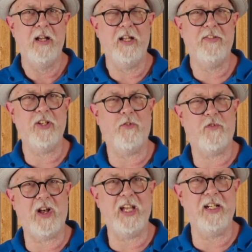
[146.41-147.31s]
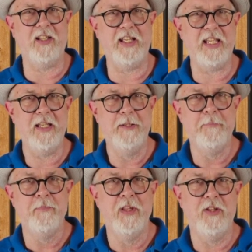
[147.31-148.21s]
until finally
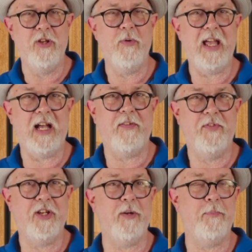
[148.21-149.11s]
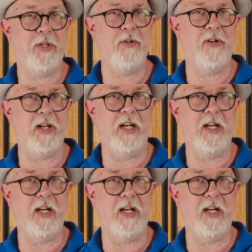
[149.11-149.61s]
you have the computer